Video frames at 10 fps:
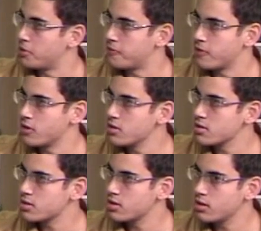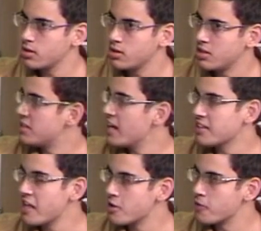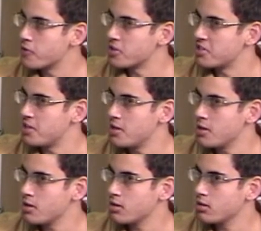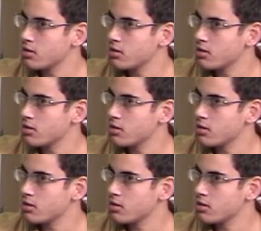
But first, did I thank you for the tea?